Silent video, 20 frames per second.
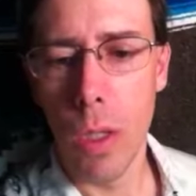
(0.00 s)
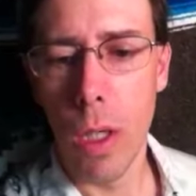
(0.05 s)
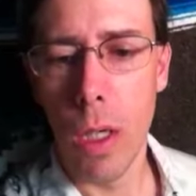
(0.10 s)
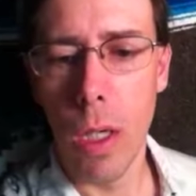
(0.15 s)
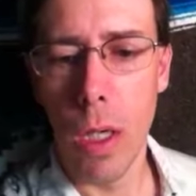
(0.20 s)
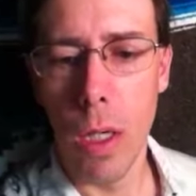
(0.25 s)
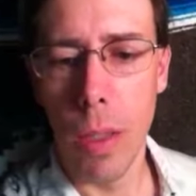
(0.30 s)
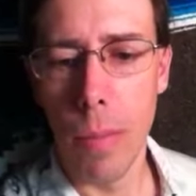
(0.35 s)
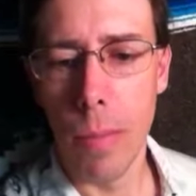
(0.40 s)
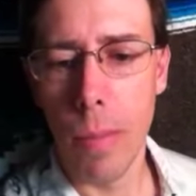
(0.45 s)

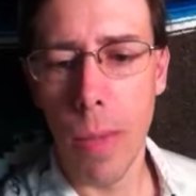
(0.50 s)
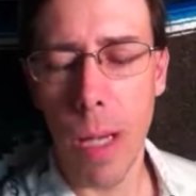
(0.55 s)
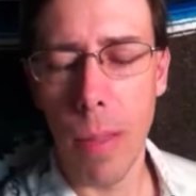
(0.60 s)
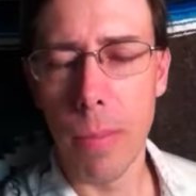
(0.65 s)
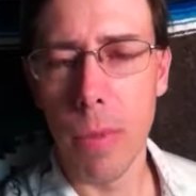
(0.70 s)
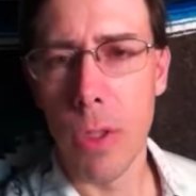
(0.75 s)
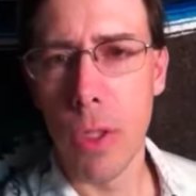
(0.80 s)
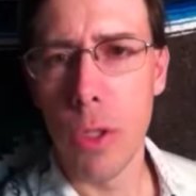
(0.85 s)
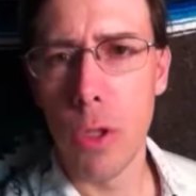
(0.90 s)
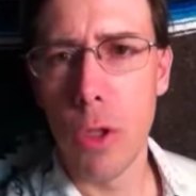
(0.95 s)
Um, I'm
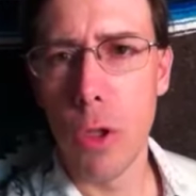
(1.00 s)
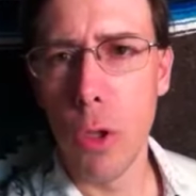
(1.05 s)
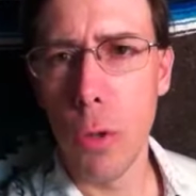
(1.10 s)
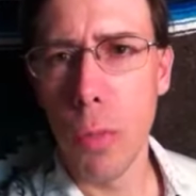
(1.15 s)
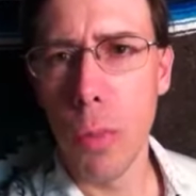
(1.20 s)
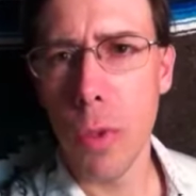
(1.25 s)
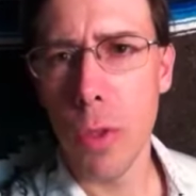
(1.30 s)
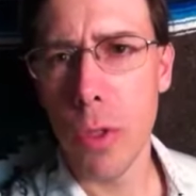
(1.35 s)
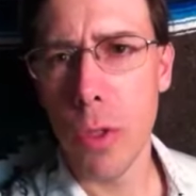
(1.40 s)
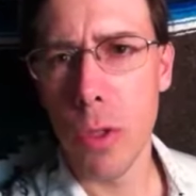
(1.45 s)

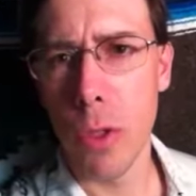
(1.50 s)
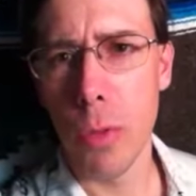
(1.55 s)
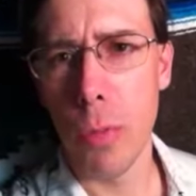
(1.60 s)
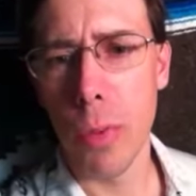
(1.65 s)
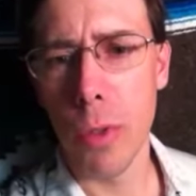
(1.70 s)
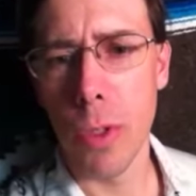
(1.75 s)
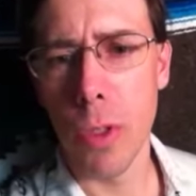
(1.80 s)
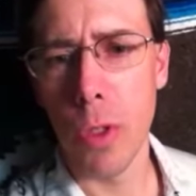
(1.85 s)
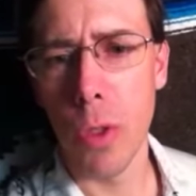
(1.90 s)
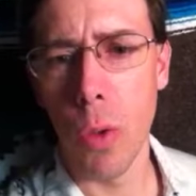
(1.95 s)
super,
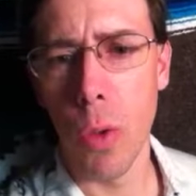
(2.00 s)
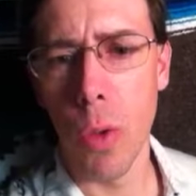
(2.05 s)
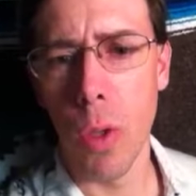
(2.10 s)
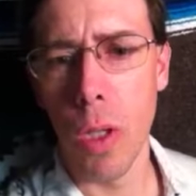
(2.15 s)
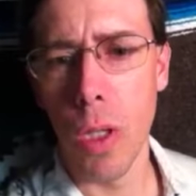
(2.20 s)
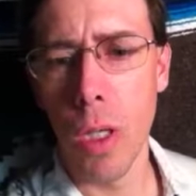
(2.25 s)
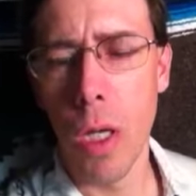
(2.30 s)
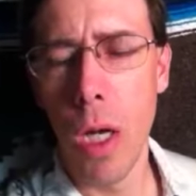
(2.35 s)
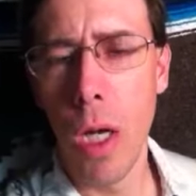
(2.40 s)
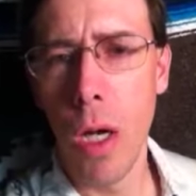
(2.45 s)
super
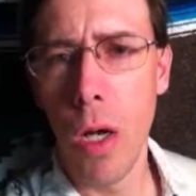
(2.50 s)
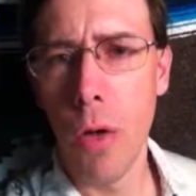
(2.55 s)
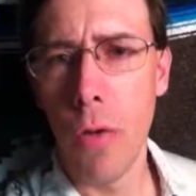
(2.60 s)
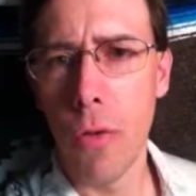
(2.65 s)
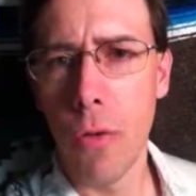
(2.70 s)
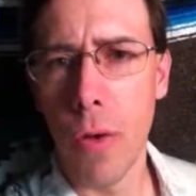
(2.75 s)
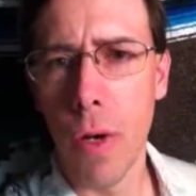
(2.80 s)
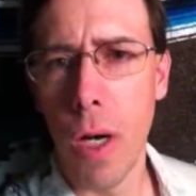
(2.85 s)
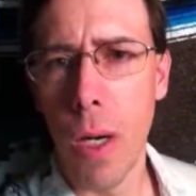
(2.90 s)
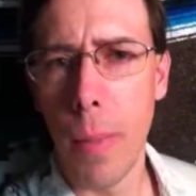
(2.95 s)
sore
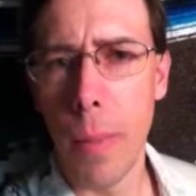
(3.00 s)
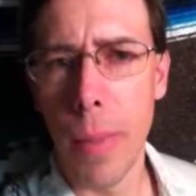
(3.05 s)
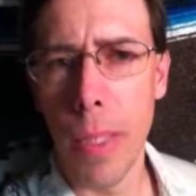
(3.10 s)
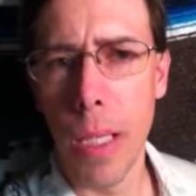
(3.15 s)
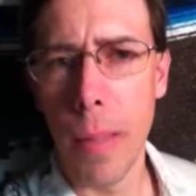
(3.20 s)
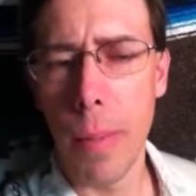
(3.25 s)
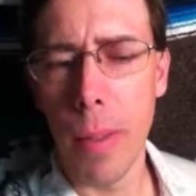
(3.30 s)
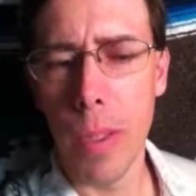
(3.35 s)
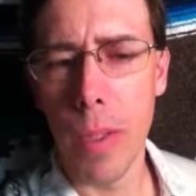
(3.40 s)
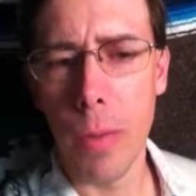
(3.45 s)
from being
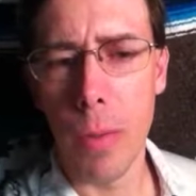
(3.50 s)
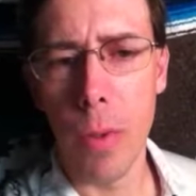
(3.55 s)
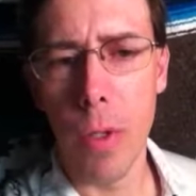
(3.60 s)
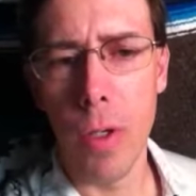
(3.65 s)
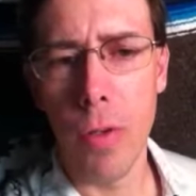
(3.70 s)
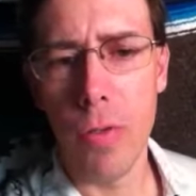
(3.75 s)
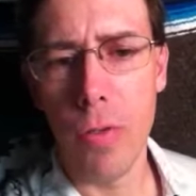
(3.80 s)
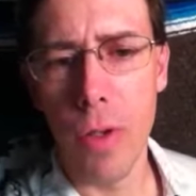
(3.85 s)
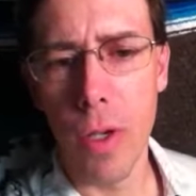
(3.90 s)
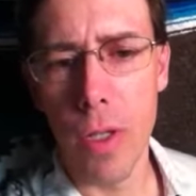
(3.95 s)
up on the
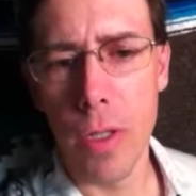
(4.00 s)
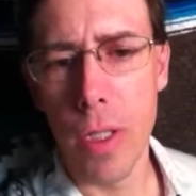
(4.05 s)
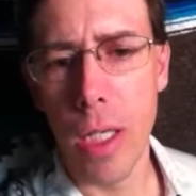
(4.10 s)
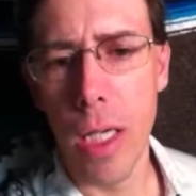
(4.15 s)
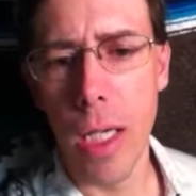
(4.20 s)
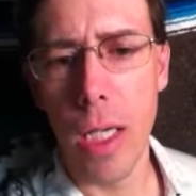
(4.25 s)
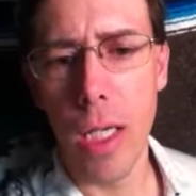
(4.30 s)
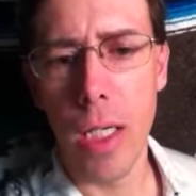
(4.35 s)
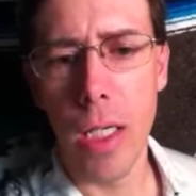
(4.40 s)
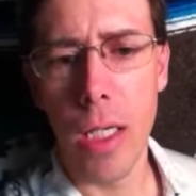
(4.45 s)
roof all
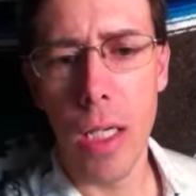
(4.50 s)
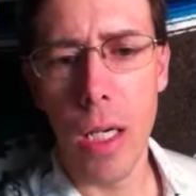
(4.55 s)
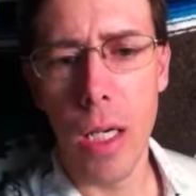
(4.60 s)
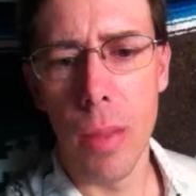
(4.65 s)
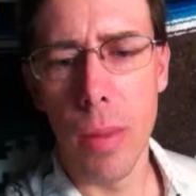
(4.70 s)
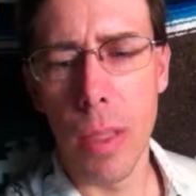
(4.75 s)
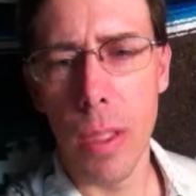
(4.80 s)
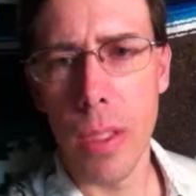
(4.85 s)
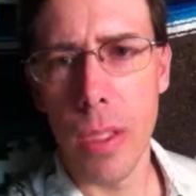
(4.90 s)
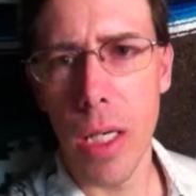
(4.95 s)
day uh,
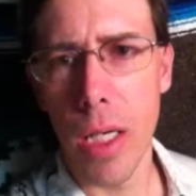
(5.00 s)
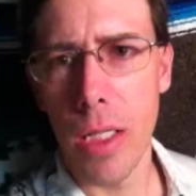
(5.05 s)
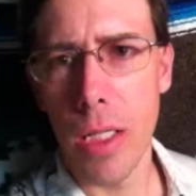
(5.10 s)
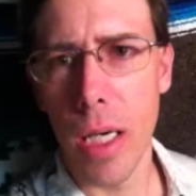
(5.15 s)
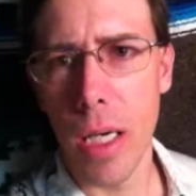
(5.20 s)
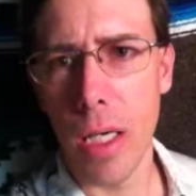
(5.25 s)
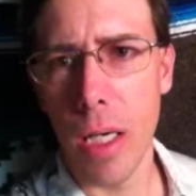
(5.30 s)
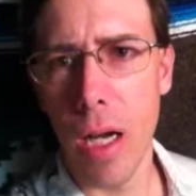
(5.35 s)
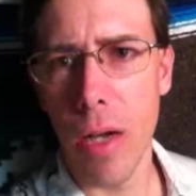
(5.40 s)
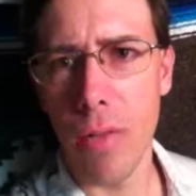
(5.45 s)
yesterday,
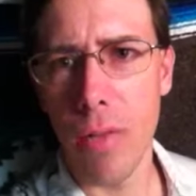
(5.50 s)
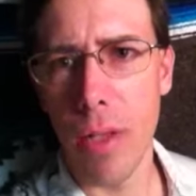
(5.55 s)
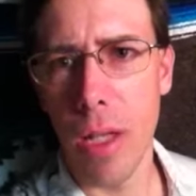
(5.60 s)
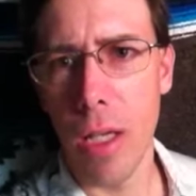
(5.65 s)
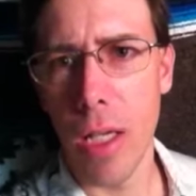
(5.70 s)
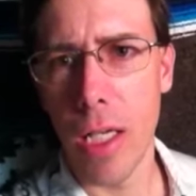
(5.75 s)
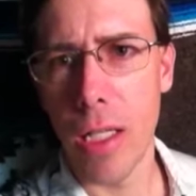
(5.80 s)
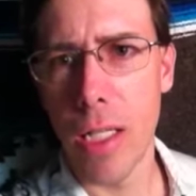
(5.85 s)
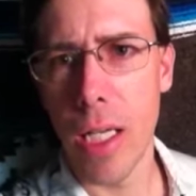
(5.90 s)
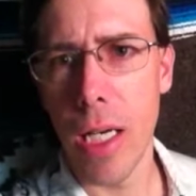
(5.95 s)
tearing off all
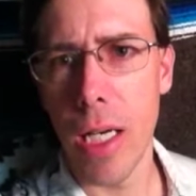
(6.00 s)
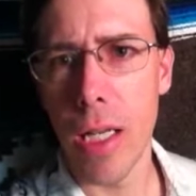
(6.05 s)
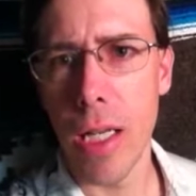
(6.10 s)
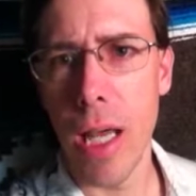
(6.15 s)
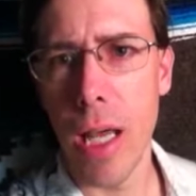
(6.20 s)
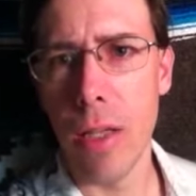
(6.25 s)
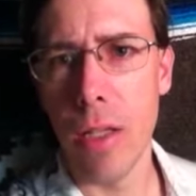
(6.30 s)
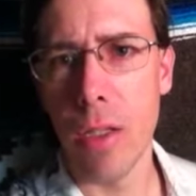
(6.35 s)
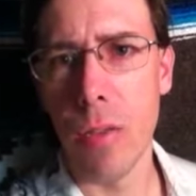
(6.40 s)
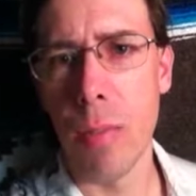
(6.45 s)
that tin and
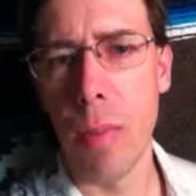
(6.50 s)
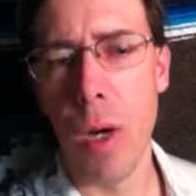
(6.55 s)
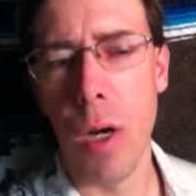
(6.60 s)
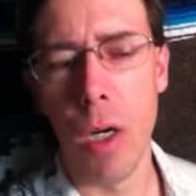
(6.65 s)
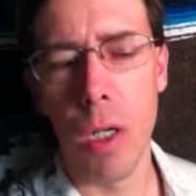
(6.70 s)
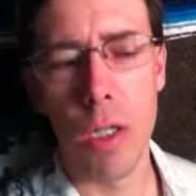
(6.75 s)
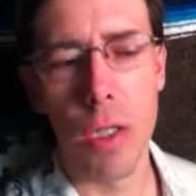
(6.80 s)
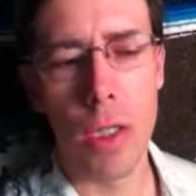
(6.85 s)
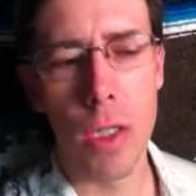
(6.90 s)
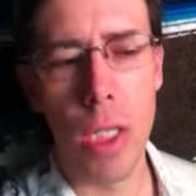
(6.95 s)
that in those
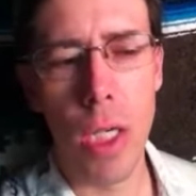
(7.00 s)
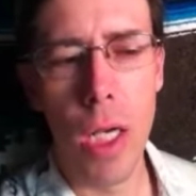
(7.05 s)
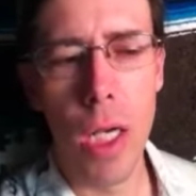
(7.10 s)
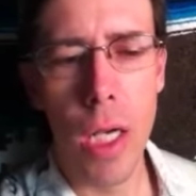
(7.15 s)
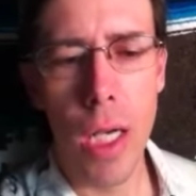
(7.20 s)
barns.